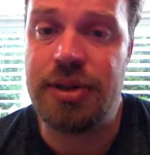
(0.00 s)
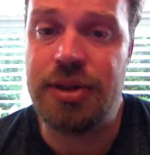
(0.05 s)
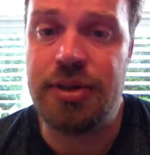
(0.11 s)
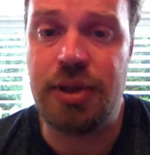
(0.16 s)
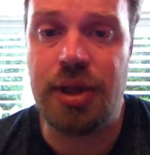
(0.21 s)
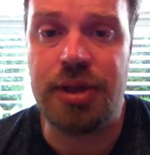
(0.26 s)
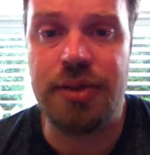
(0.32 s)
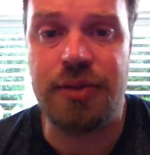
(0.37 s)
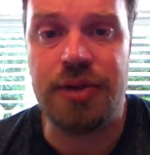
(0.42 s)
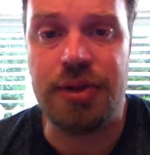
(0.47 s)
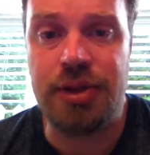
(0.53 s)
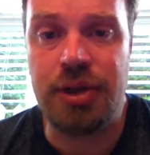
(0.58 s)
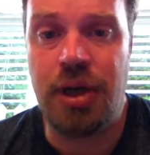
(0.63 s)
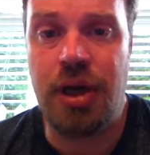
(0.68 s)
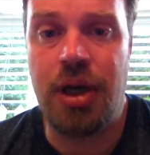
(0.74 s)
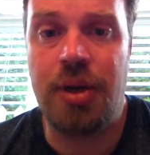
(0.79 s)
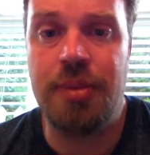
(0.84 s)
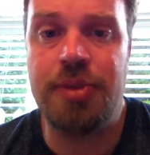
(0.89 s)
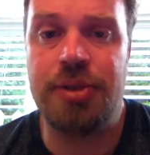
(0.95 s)
Stress of a
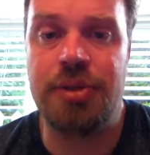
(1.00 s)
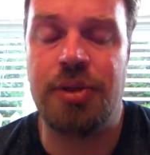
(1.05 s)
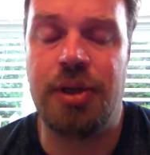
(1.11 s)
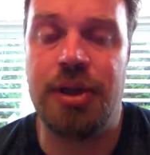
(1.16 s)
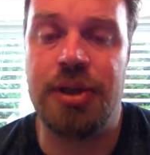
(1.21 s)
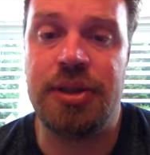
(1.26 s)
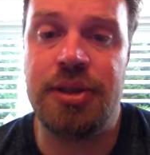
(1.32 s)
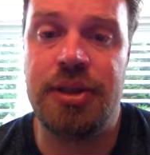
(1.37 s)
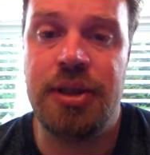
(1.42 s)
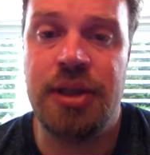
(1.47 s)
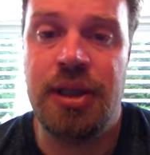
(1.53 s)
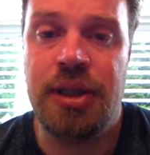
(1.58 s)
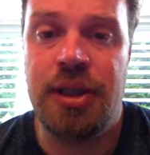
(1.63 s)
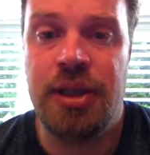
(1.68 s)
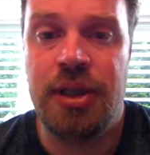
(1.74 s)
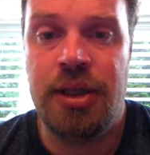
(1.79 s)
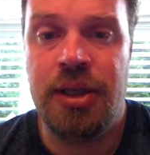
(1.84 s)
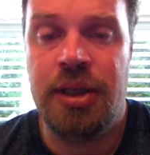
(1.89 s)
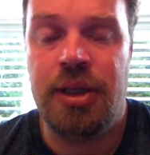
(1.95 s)
job, stress
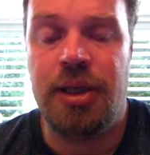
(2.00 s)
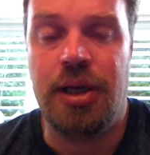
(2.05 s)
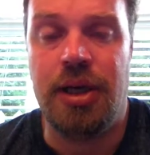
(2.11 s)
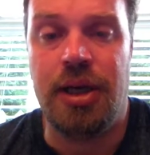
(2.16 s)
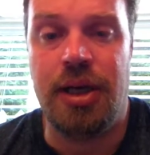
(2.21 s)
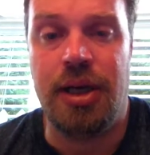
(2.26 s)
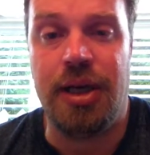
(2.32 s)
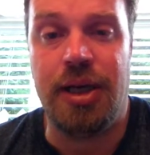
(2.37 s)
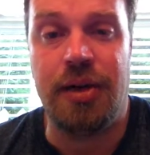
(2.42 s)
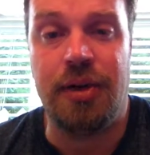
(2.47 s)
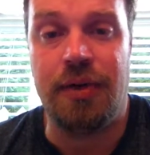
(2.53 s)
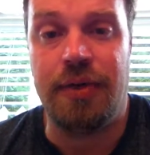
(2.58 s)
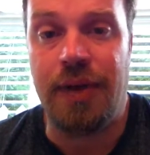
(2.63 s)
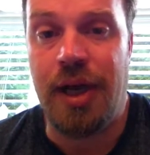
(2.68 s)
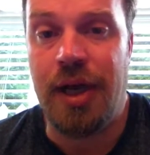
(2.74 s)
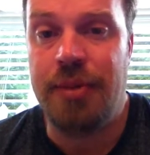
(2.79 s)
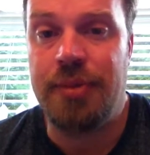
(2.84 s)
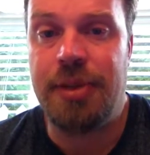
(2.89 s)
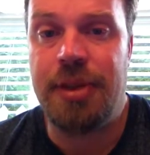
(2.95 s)
in your
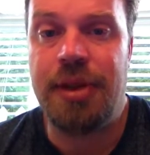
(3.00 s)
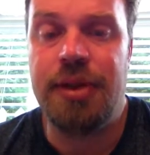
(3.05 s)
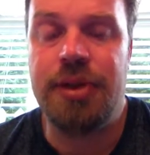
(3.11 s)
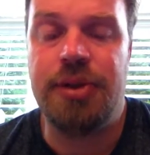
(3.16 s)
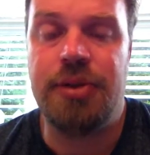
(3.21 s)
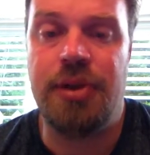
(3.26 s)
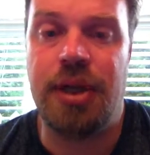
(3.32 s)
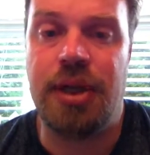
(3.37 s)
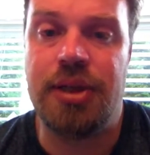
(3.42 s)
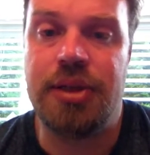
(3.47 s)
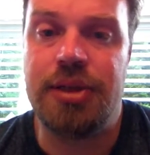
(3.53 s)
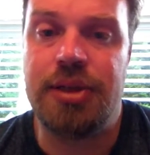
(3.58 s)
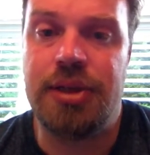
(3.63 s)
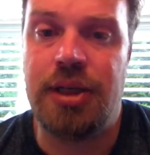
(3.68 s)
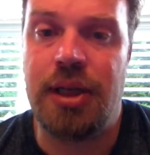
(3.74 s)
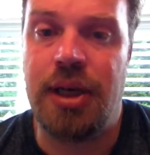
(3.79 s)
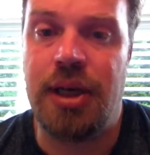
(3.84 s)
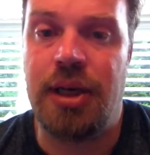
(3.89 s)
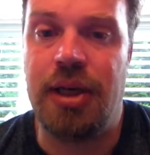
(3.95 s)
family, stress
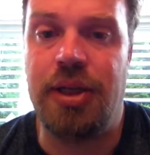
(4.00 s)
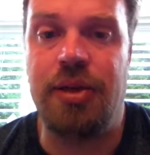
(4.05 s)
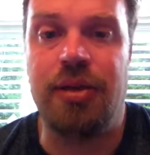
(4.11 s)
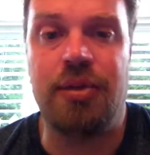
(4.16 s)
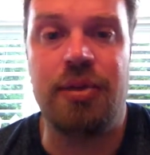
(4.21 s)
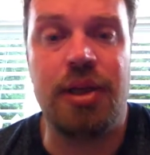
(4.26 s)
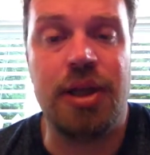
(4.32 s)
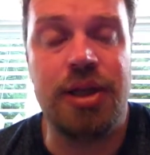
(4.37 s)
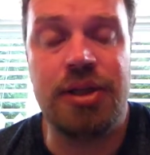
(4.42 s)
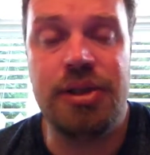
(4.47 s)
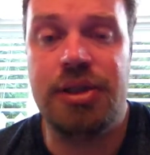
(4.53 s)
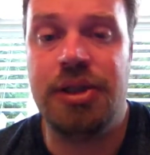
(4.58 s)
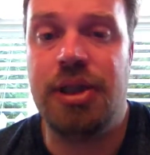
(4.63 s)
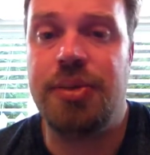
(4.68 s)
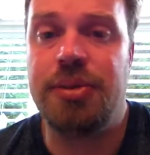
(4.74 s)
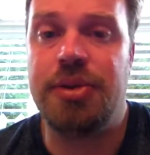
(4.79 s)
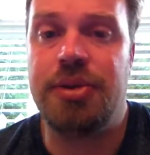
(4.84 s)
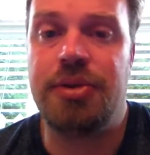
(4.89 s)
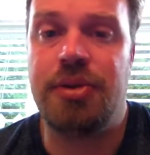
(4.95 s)
in your
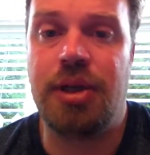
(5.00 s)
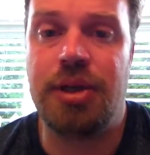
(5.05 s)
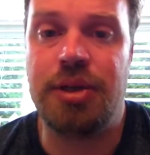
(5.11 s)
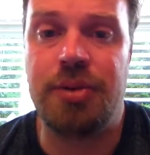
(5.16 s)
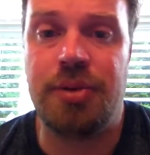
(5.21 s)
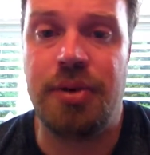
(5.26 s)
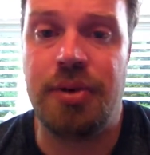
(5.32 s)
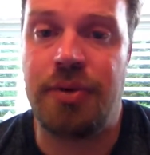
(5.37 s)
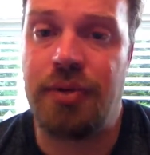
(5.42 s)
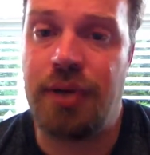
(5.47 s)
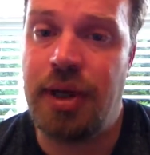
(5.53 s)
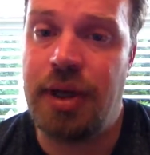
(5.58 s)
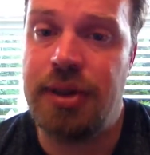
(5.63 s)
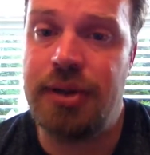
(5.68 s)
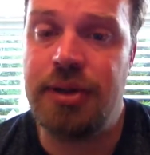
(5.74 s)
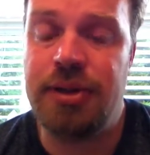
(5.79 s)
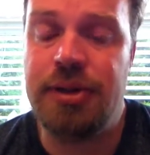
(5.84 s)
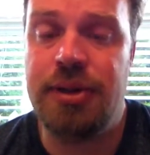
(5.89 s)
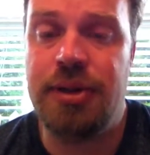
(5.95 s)
relationships, stress with your
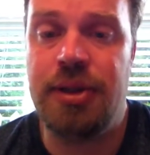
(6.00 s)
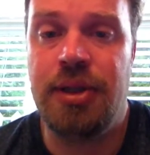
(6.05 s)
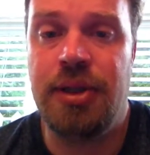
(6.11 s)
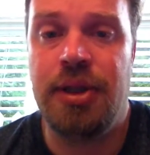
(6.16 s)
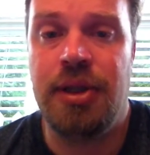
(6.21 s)
friends.